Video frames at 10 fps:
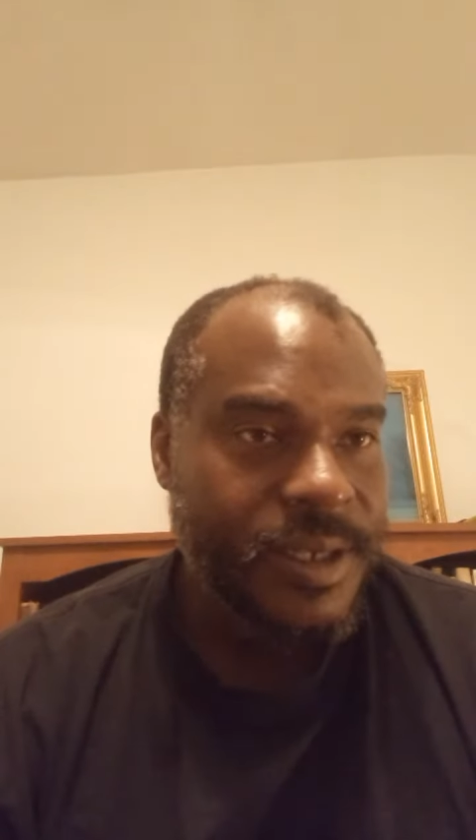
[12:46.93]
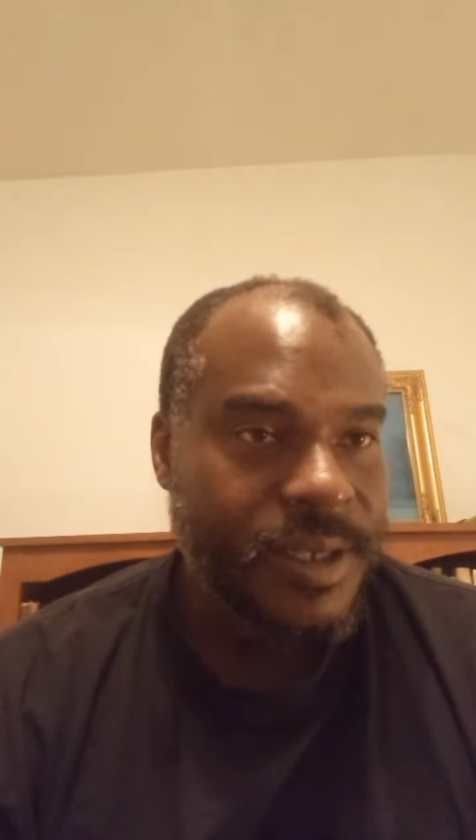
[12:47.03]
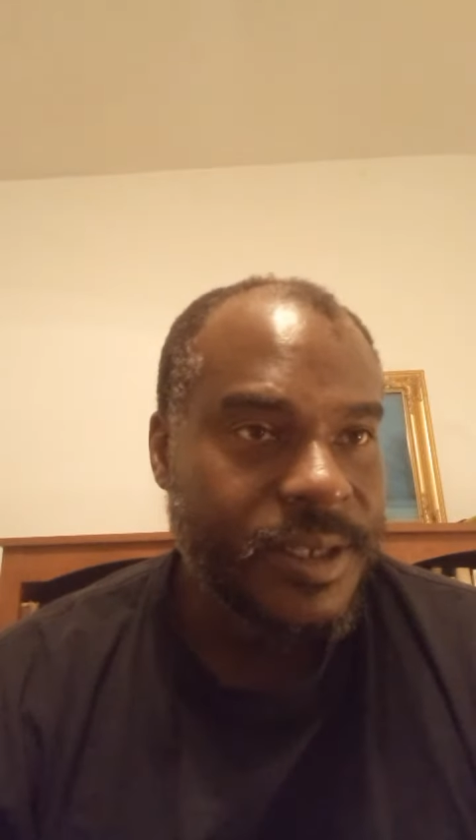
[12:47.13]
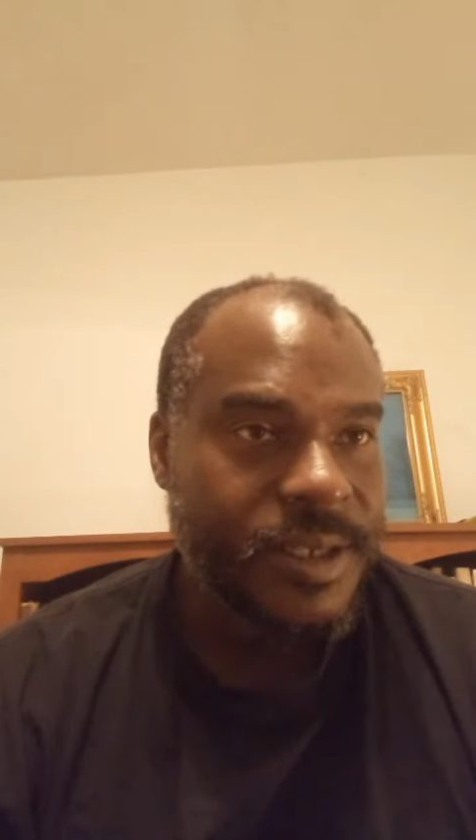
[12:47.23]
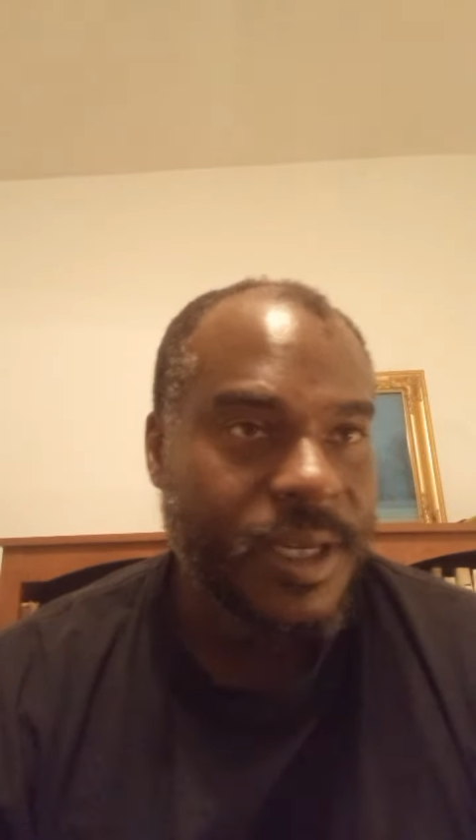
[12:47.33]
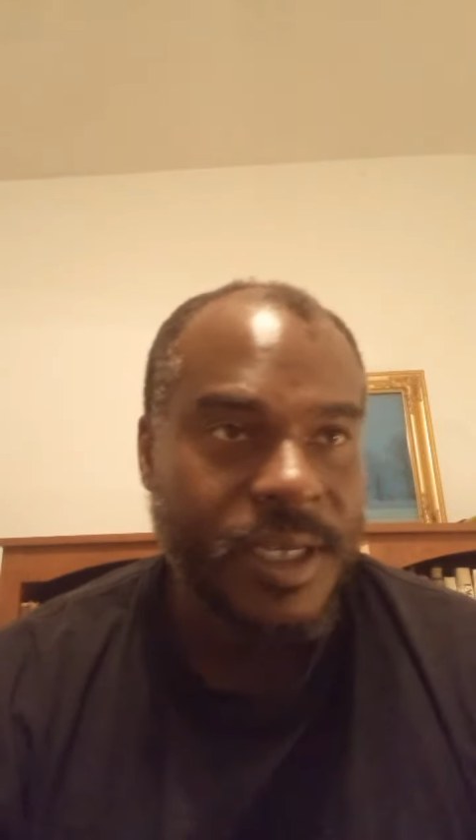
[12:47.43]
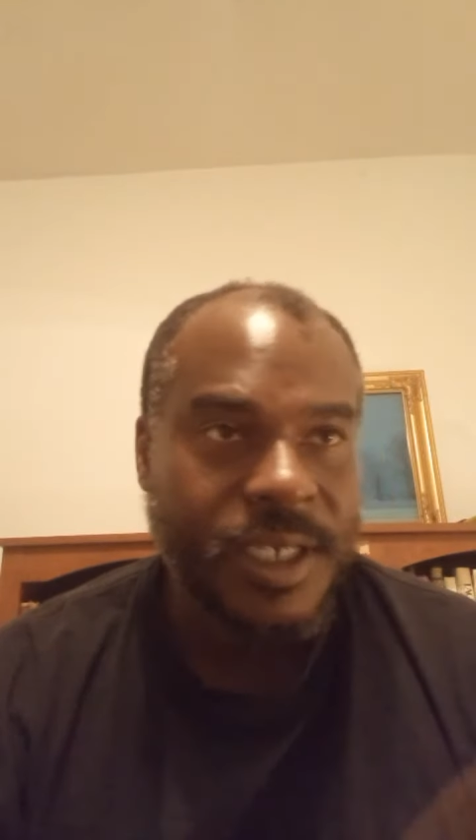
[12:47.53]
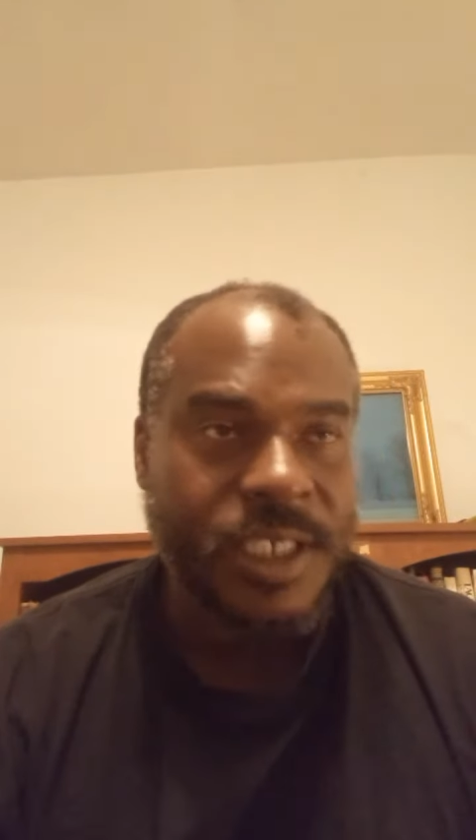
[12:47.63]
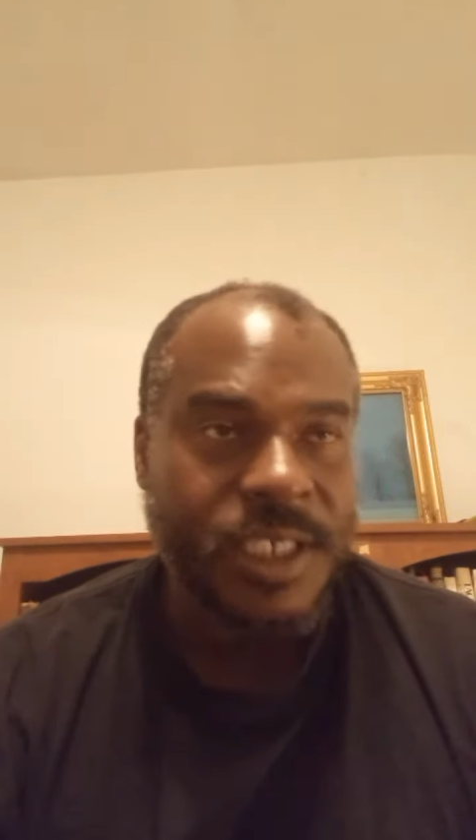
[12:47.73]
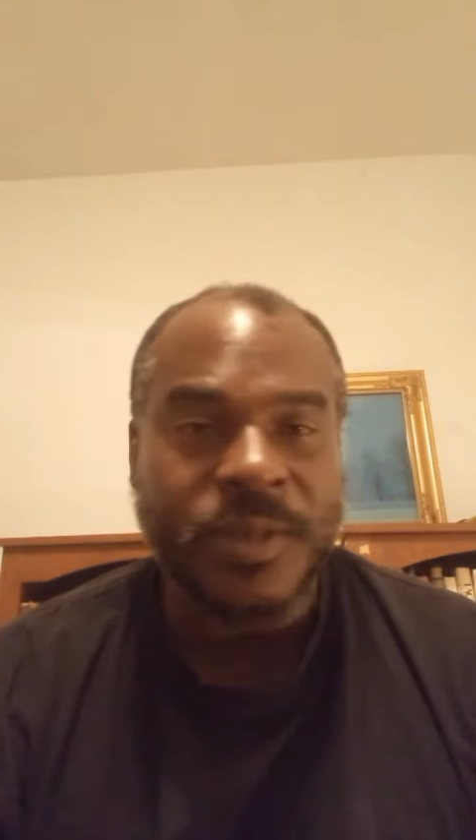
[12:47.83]
the
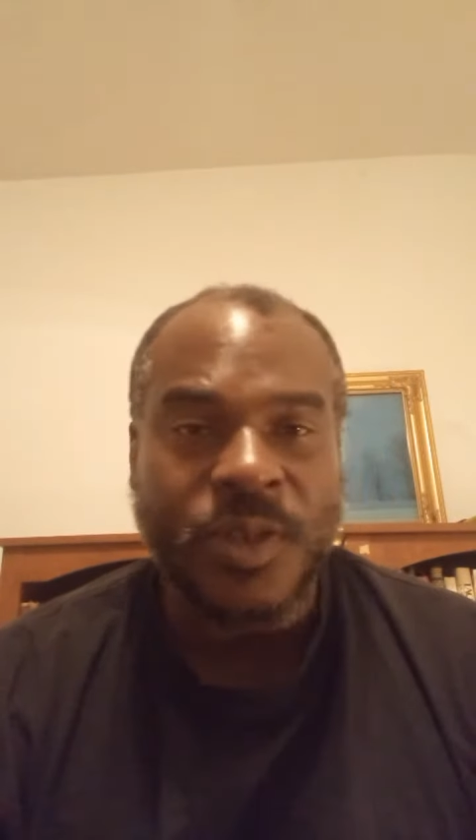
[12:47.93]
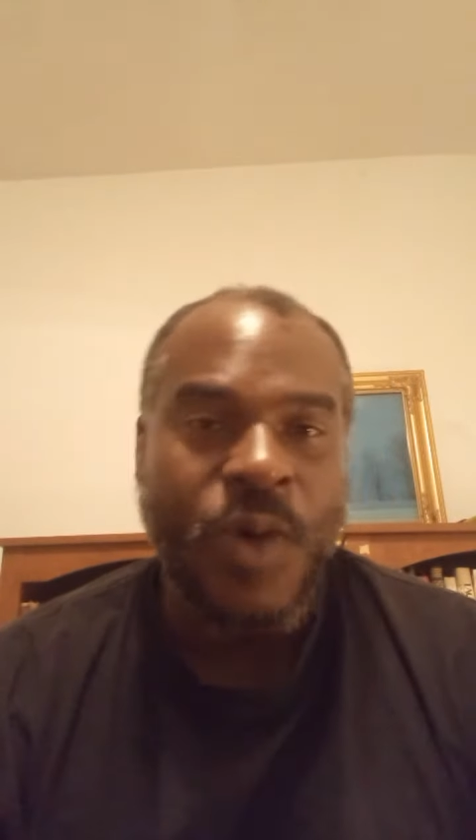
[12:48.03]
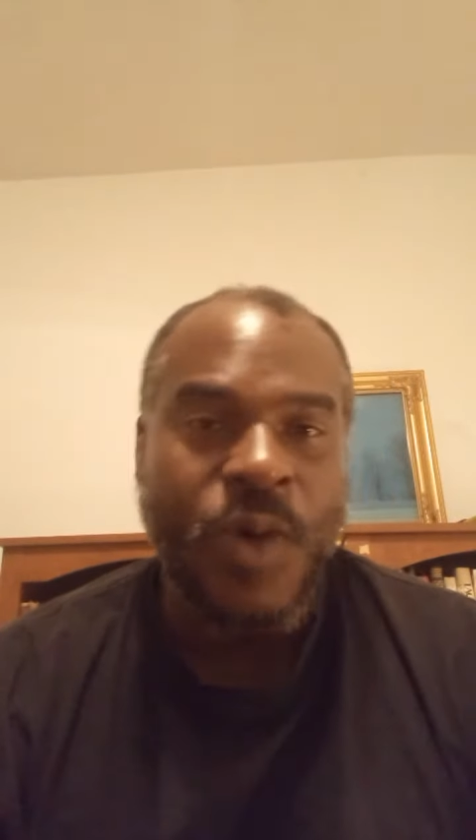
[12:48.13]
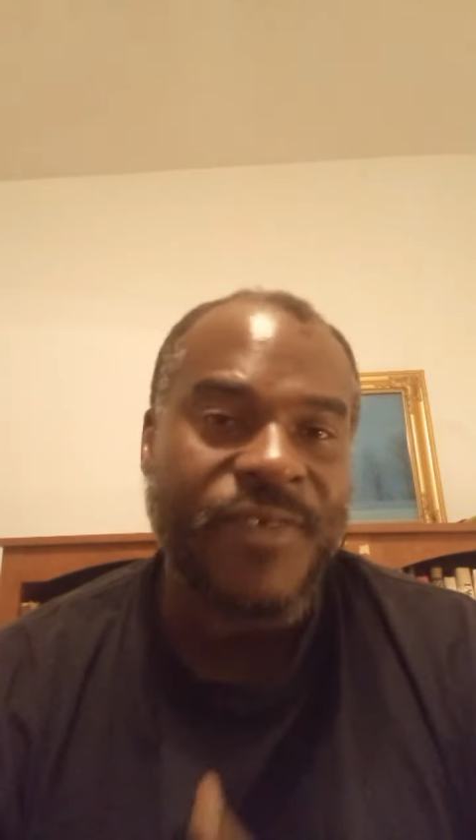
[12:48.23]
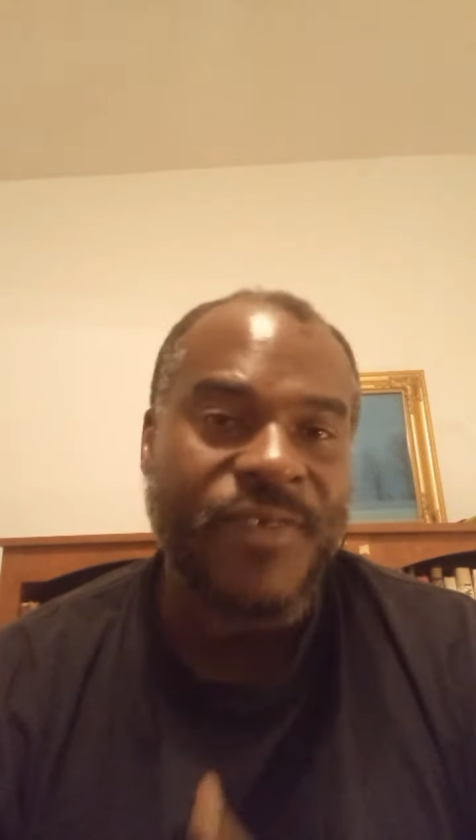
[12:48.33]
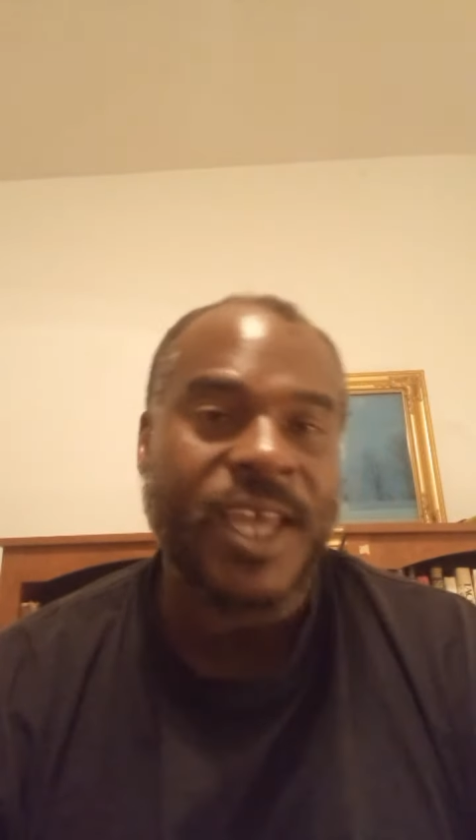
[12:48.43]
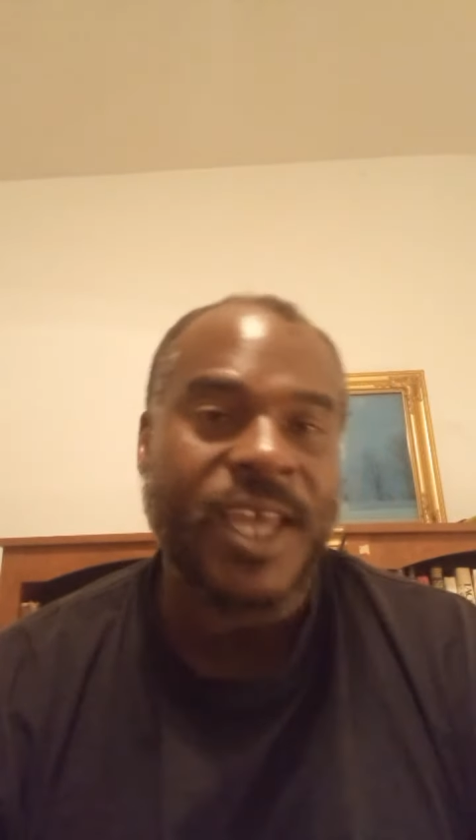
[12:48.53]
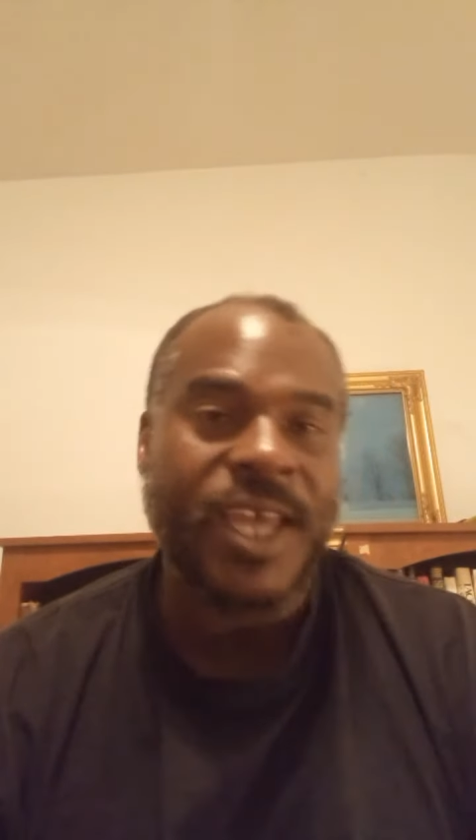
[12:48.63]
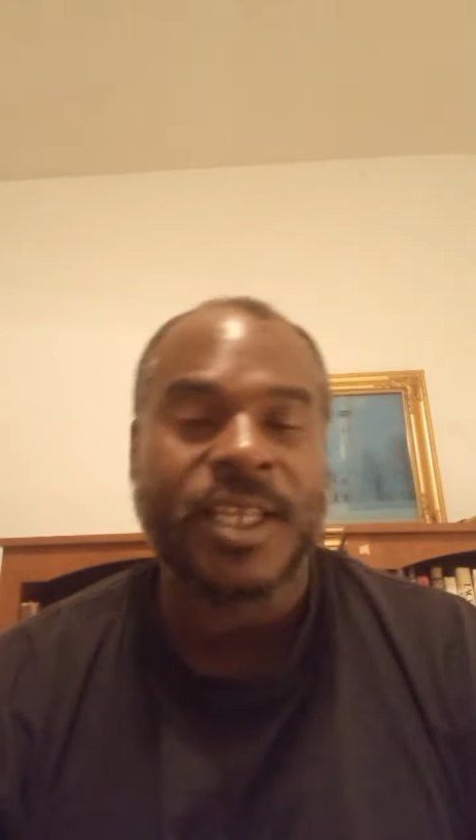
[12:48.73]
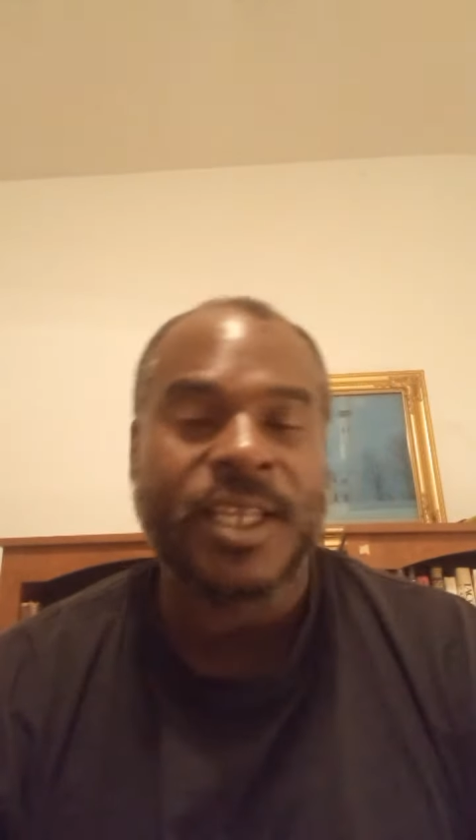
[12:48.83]
husband, the wife, and the
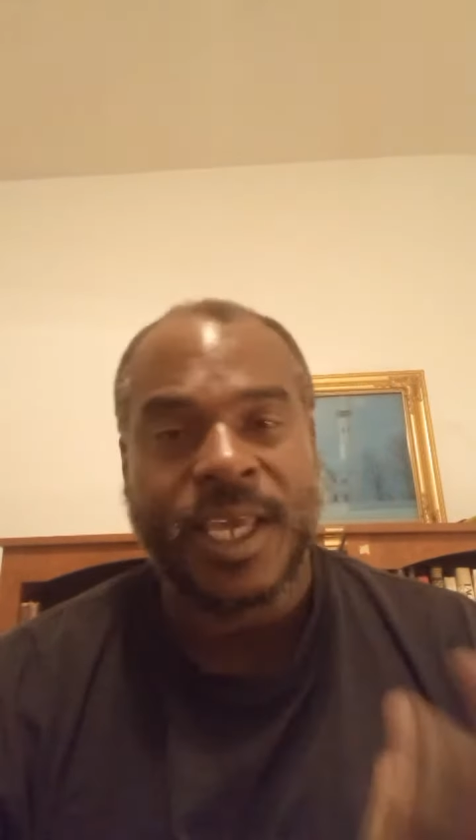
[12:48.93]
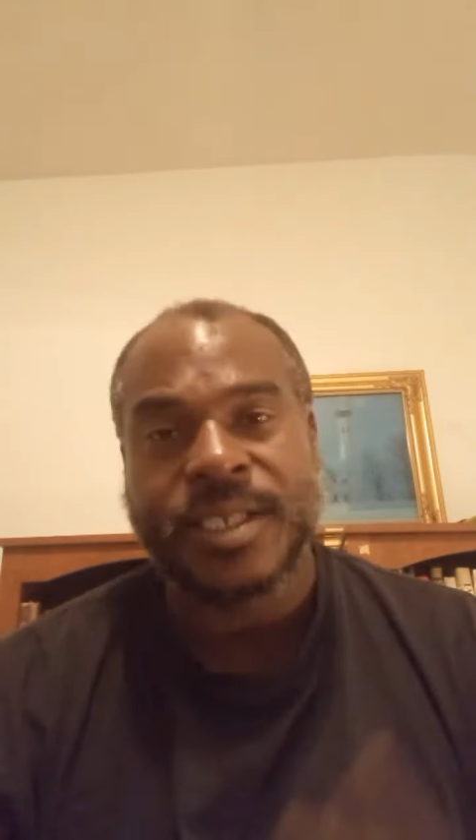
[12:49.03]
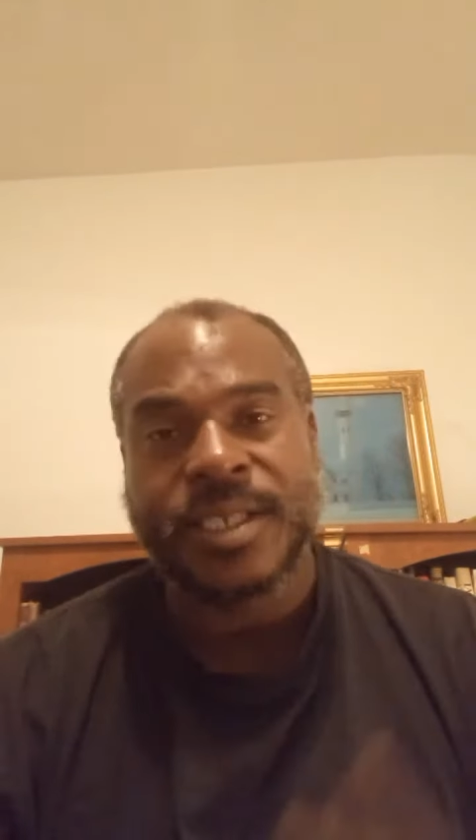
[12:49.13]
kids,